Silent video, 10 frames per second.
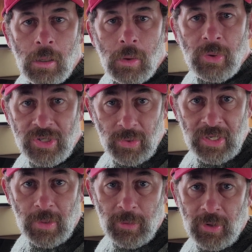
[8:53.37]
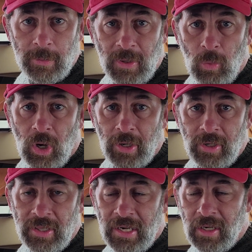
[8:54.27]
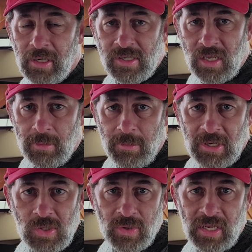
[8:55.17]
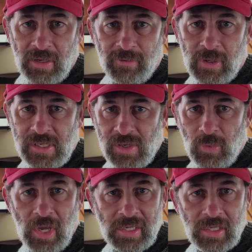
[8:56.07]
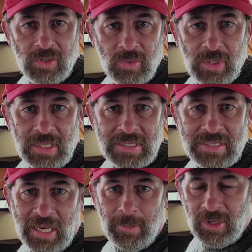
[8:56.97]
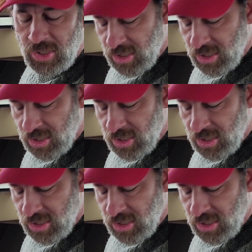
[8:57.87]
we do end up with a little bit of water in there, it's going to be mixed with antifreeze and we're not going to do any damage.